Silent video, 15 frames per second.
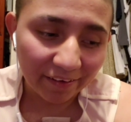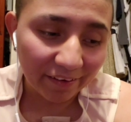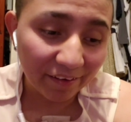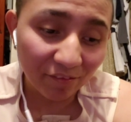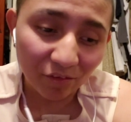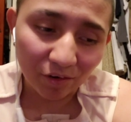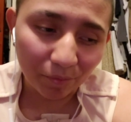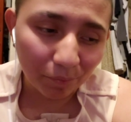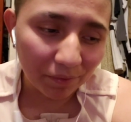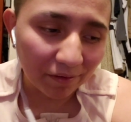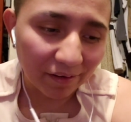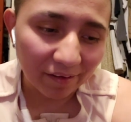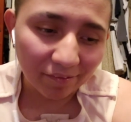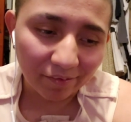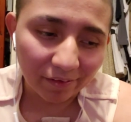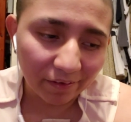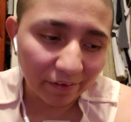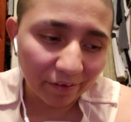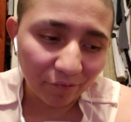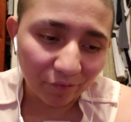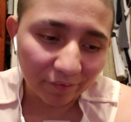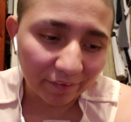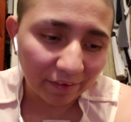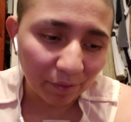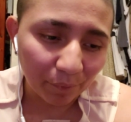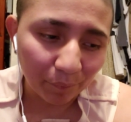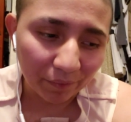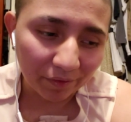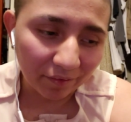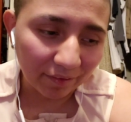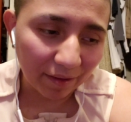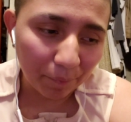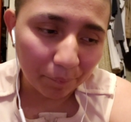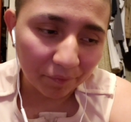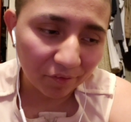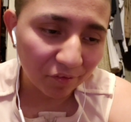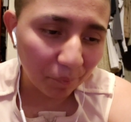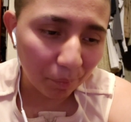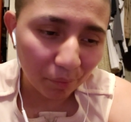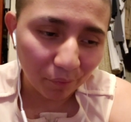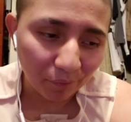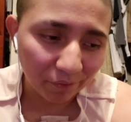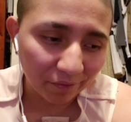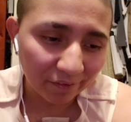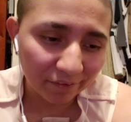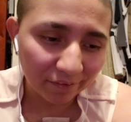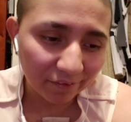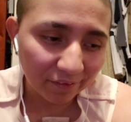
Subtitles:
never in my life did I ever think I would get that much support